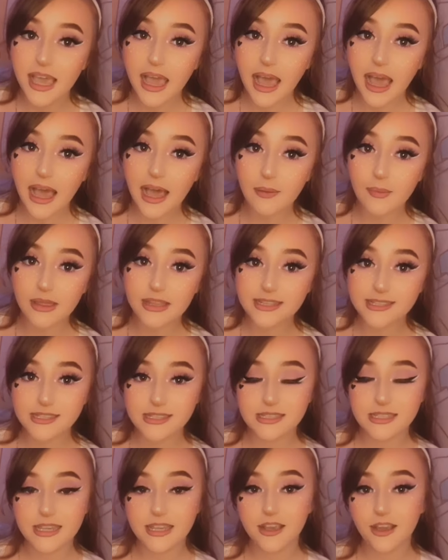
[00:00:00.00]
Um, and
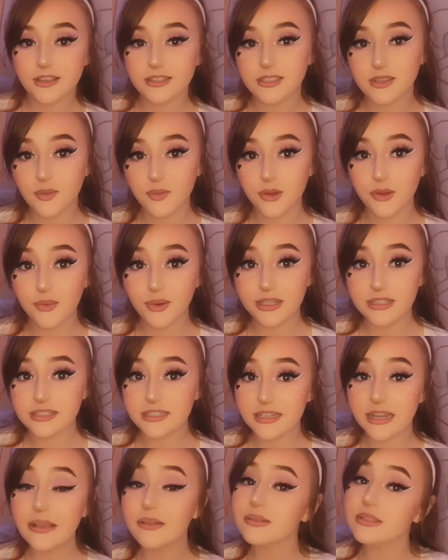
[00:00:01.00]
since I got some new ones,
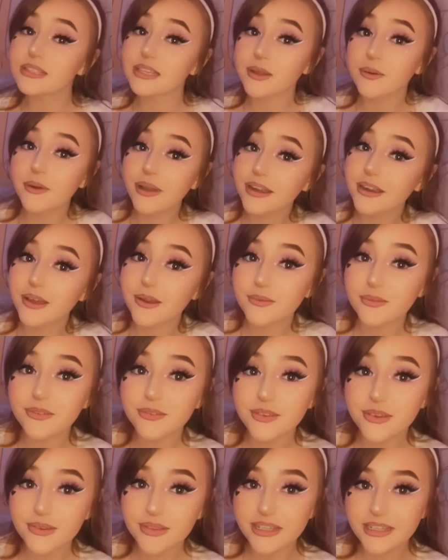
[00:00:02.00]
and I was like, why not
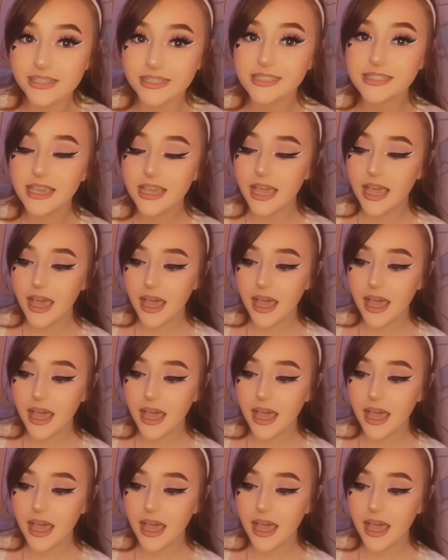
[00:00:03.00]
review these?